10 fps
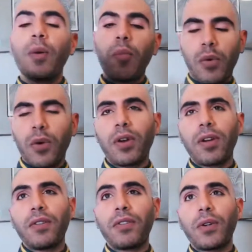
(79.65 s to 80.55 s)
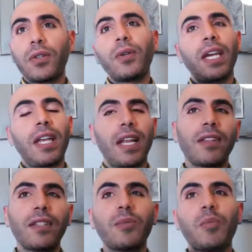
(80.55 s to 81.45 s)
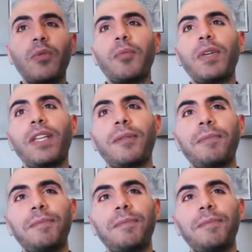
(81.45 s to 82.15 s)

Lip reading: board of Colloqate and this movement?